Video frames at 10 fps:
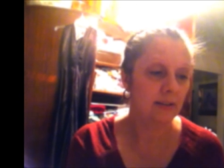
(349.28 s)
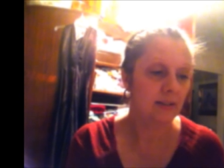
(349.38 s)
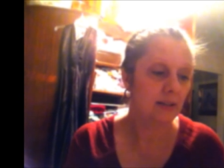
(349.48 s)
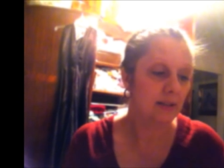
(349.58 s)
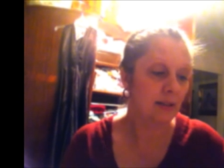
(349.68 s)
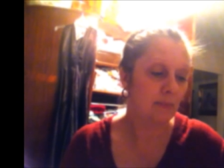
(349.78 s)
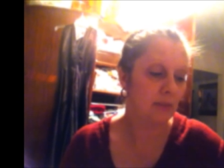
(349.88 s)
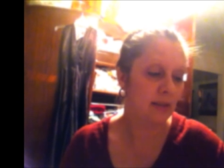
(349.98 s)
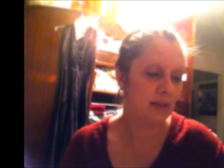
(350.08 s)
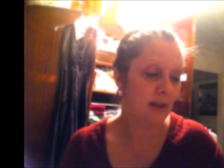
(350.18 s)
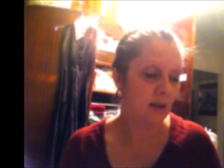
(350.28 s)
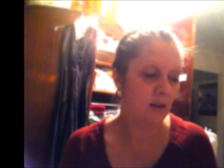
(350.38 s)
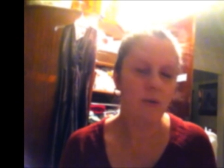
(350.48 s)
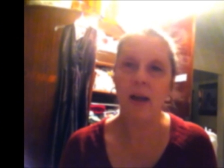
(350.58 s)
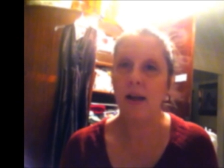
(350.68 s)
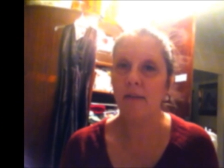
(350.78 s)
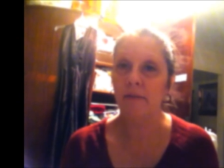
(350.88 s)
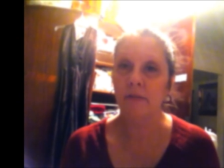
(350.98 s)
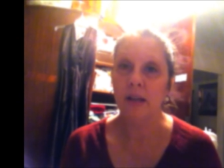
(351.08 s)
it's something that you have,